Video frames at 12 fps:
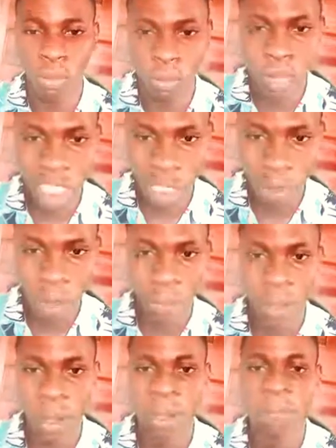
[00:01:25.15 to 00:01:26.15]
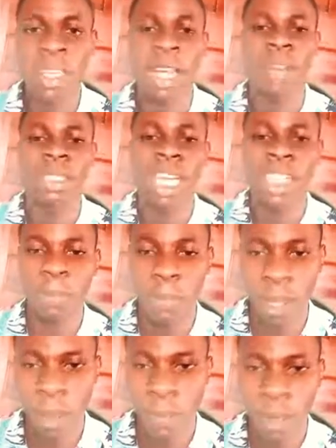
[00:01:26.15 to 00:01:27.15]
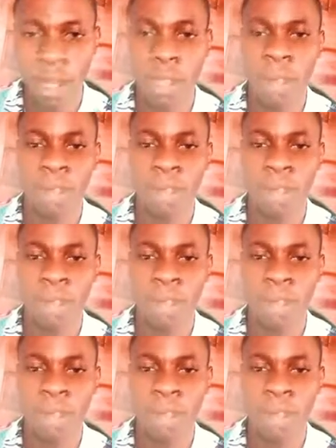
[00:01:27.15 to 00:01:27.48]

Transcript: that paper and that paper